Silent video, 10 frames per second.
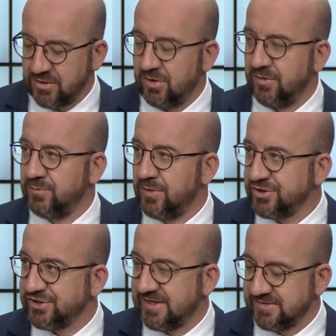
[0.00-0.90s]
on
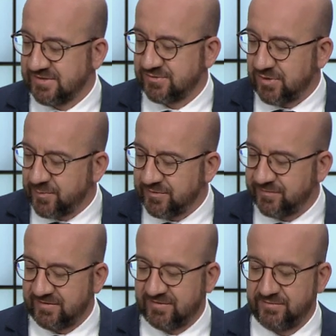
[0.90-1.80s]
Russia's disruptive
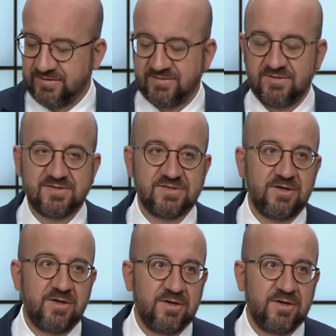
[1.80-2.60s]
activities.